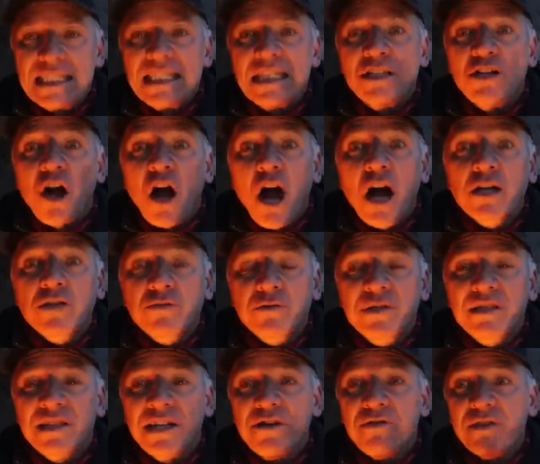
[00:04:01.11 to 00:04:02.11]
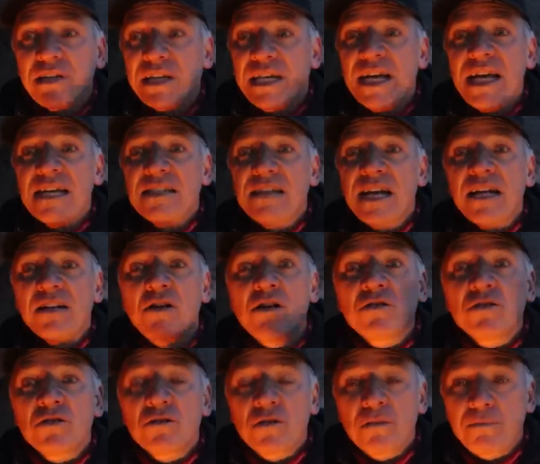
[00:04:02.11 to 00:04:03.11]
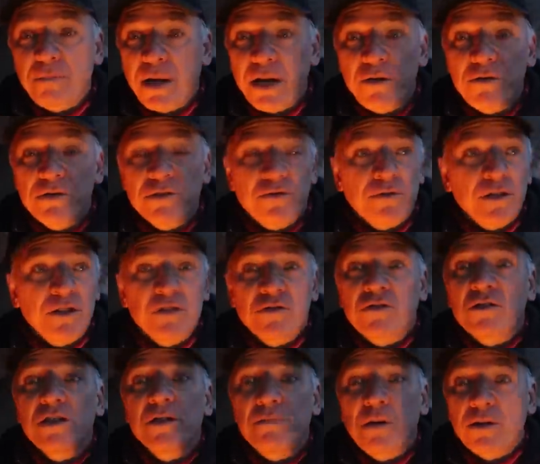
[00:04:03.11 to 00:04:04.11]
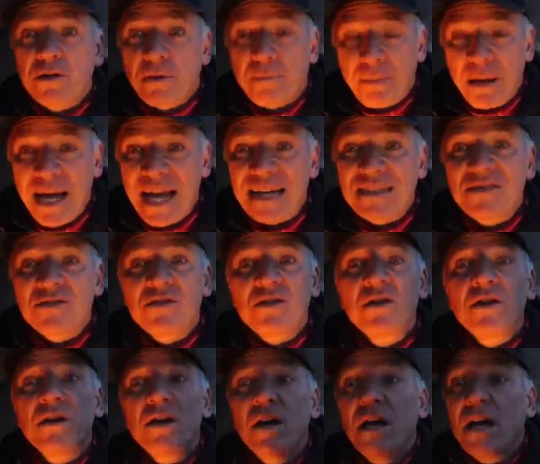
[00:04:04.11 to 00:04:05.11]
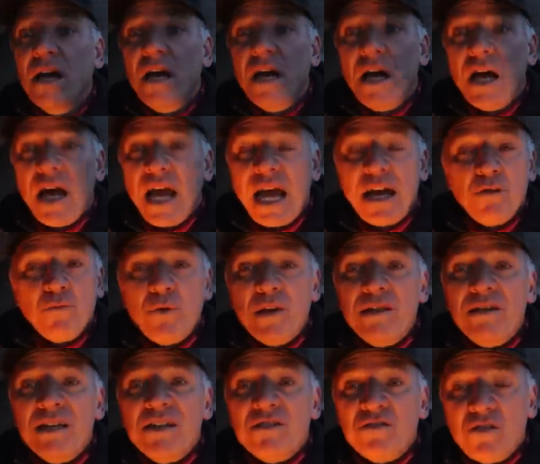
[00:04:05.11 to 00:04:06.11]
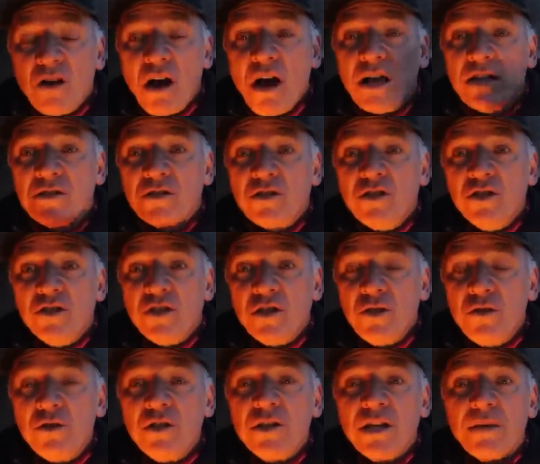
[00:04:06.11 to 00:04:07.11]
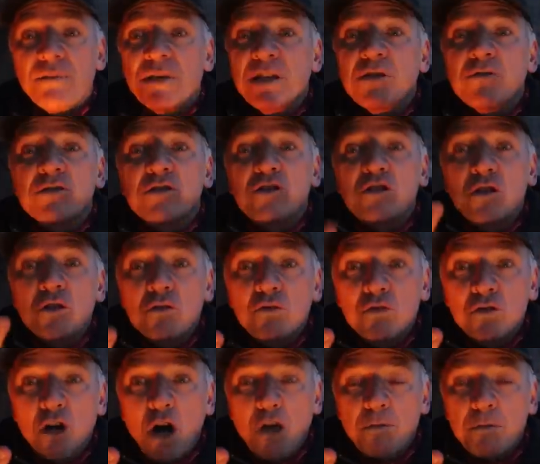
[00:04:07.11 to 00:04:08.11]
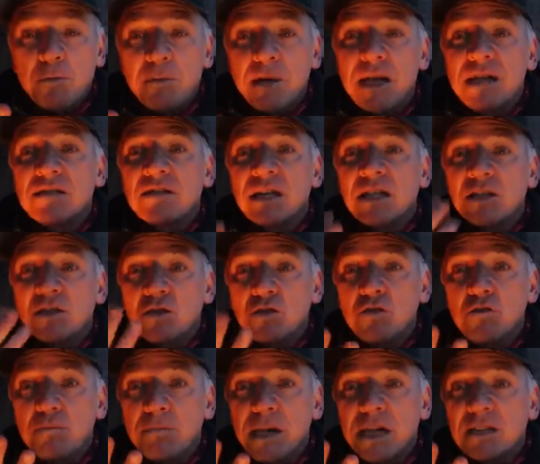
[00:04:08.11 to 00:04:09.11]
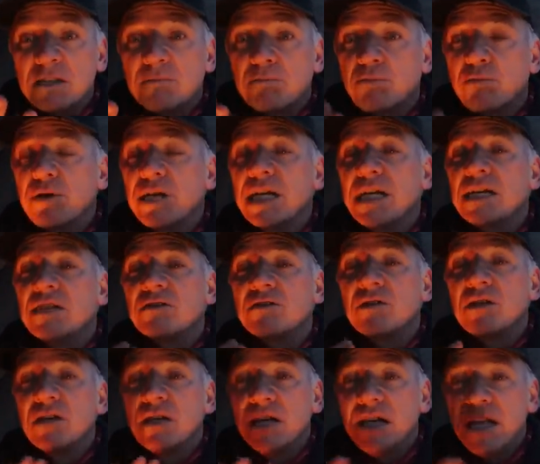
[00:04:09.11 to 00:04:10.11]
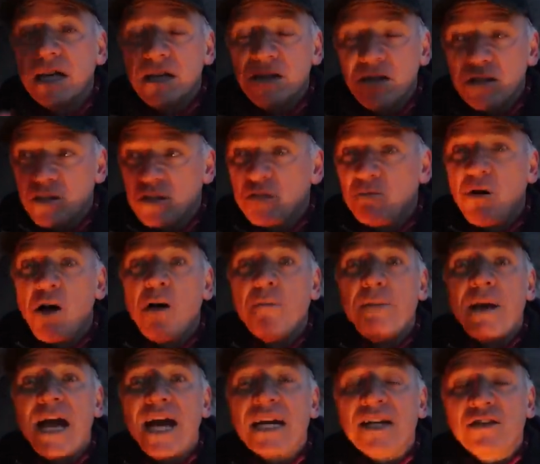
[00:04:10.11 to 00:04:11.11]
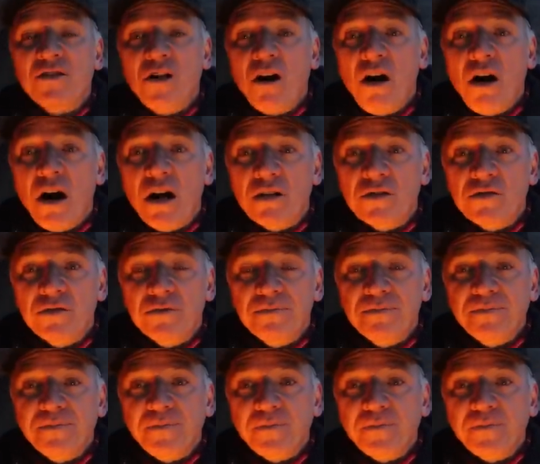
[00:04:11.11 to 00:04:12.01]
The dogs would scare the kids, and also the parents were concerned about the pets and what these dogs could do to them. And there was 2 Dobermans and 2 mixed breeds in this small pack of dogs.